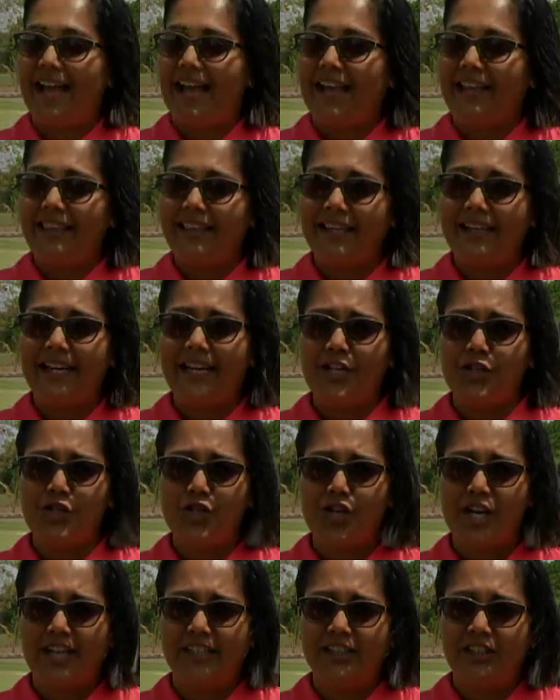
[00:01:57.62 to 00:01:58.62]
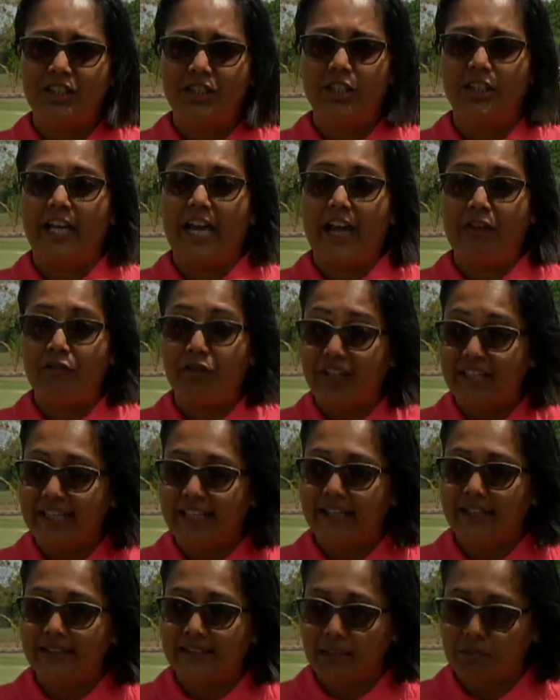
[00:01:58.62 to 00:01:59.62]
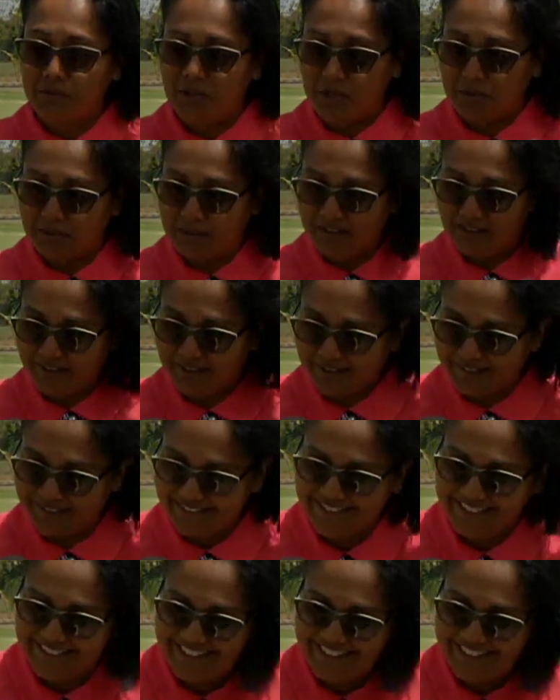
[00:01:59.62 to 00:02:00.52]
I think I tried to cook everything except doubles.